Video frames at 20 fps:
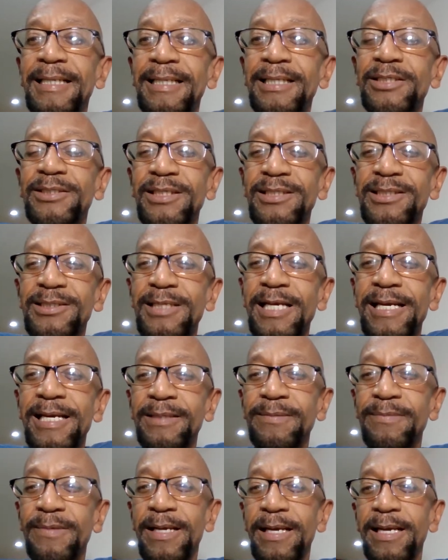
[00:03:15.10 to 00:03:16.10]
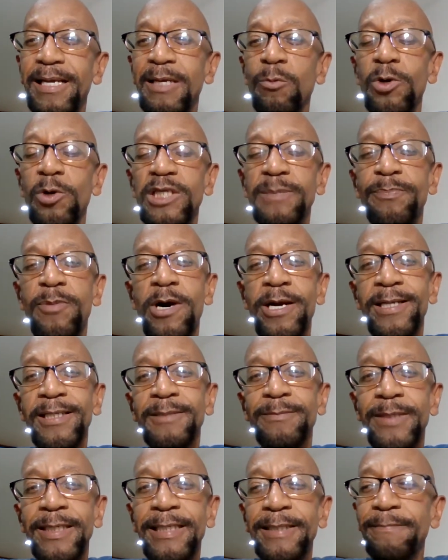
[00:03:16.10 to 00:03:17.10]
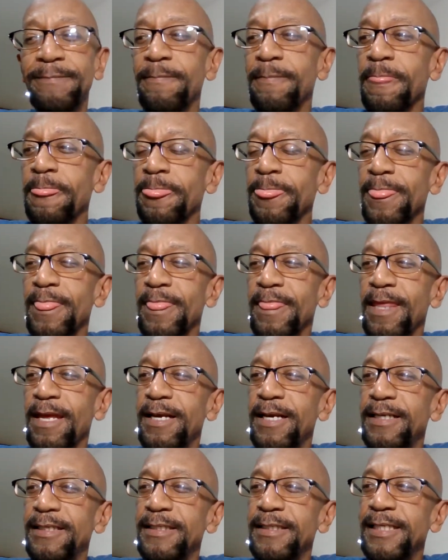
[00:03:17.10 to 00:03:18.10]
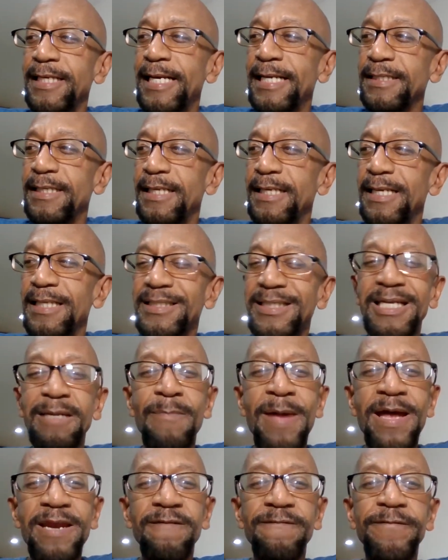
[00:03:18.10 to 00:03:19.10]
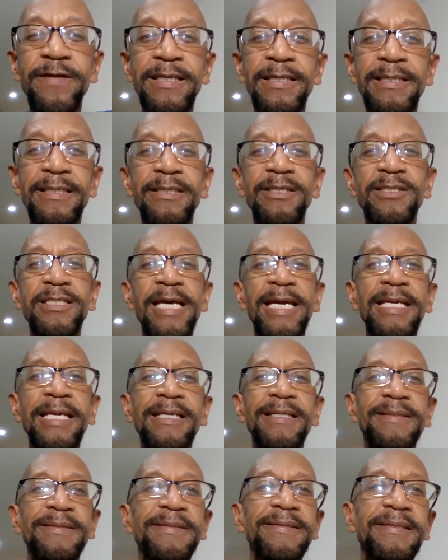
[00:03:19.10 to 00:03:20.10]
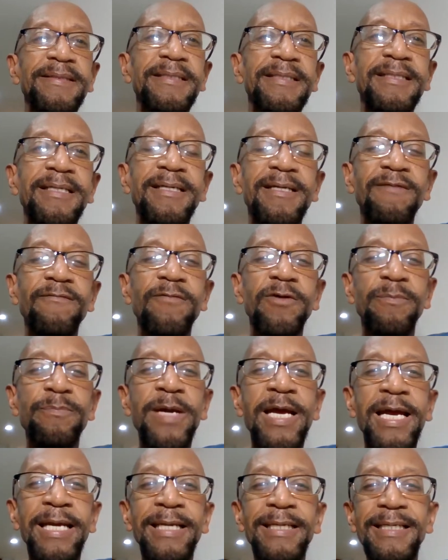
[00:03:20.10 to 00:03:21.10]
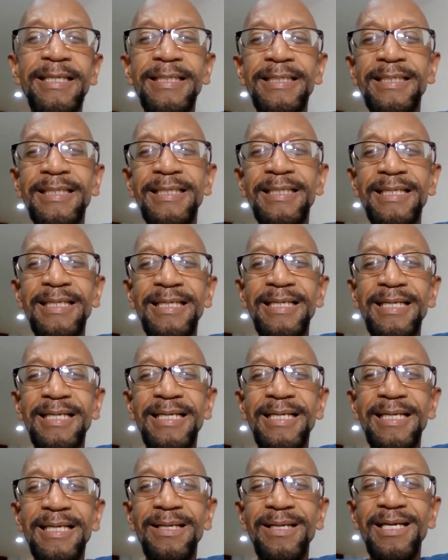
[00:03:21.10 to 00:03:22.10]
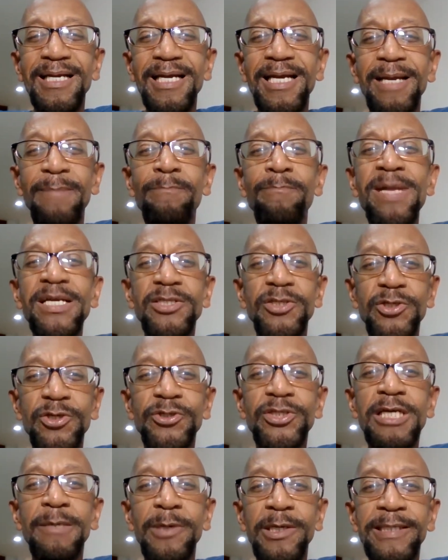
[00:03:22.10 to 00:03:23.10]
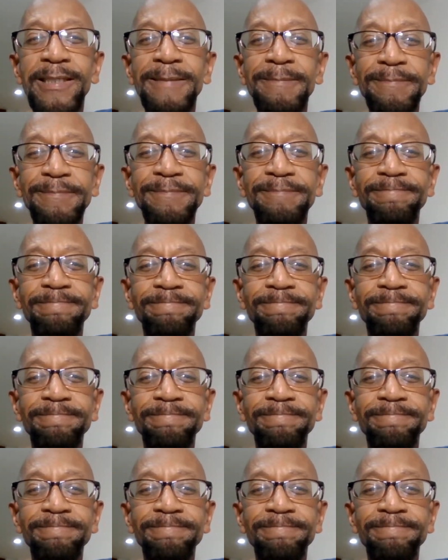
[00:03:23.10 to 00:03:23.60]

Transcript: It's just, man. And the worst part is, man, that acetaminophen you take for the pain, it messes your stomach up.